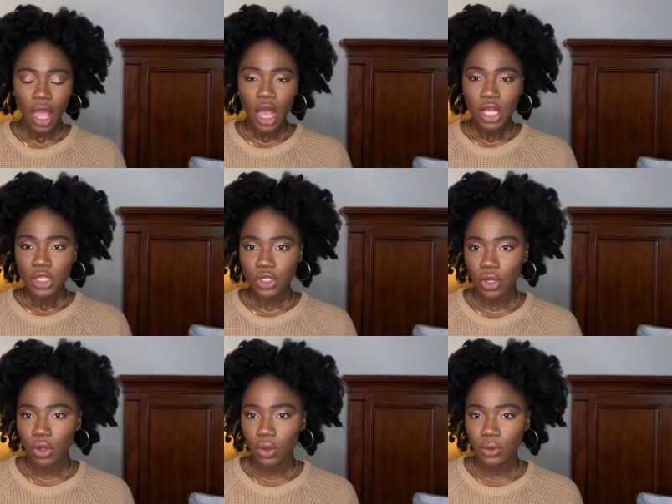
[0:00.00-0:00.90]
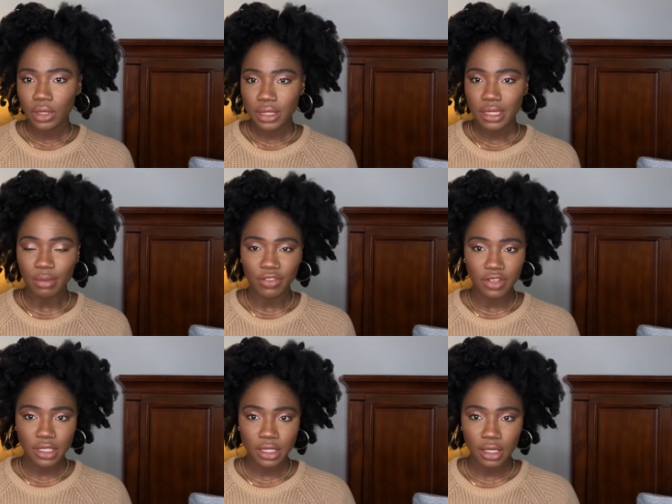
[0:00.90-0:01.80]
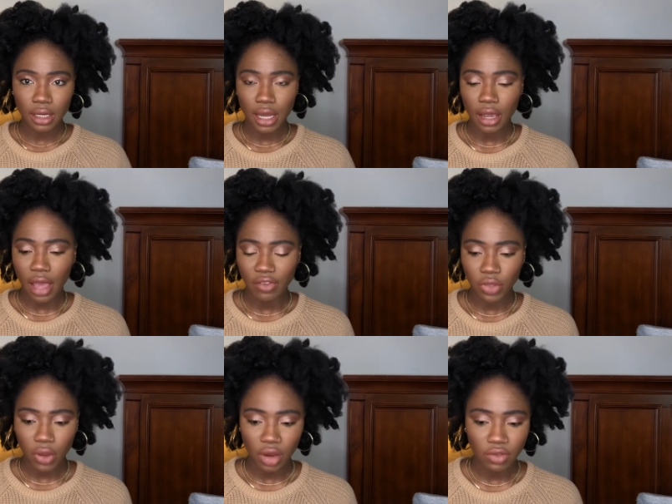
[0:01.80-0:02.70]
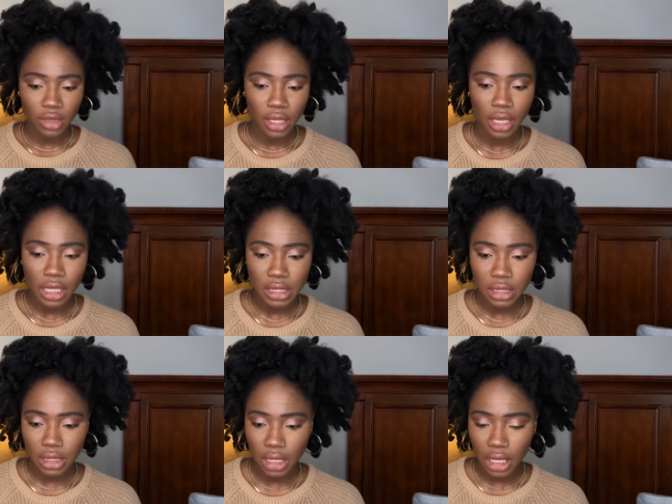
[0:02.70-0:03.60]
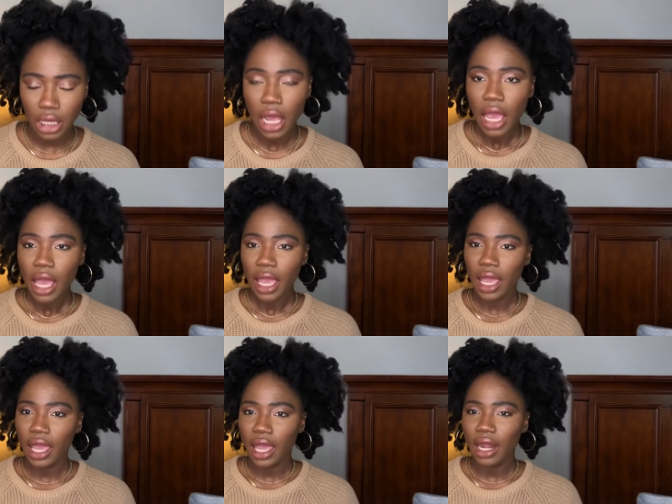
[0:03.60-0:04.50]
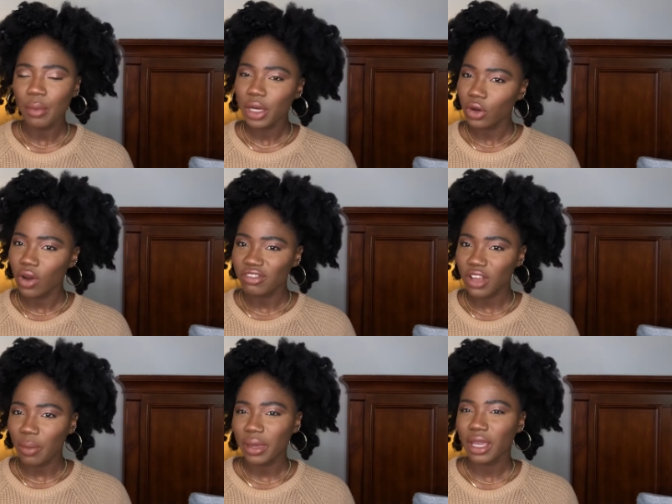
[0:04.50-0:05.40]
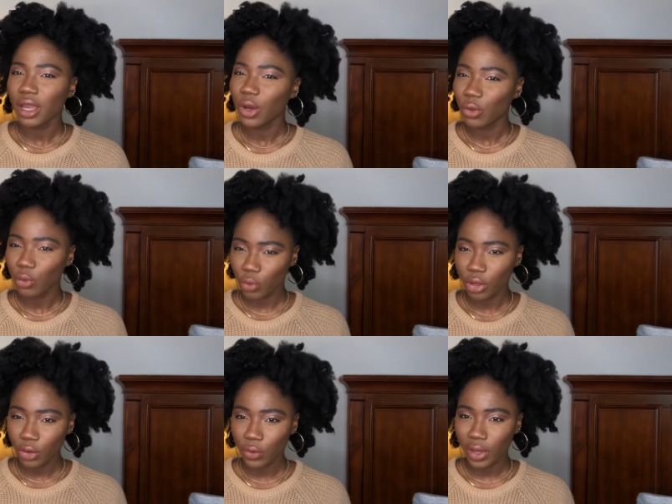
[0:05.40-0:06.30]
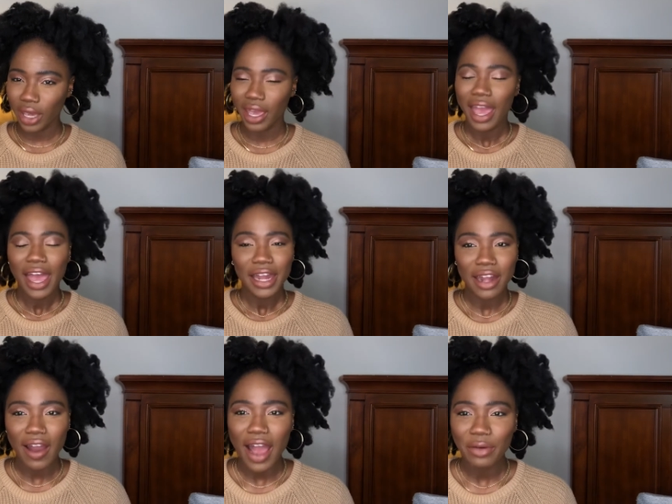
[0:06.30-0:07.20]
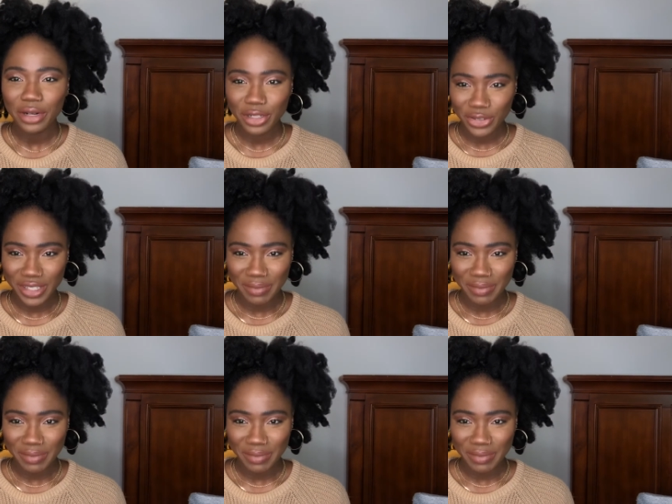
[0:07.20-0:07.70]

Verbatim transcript: So this is how my face is looking like after everything is done. And I'm gonna go off topic real quick. Now I want to address my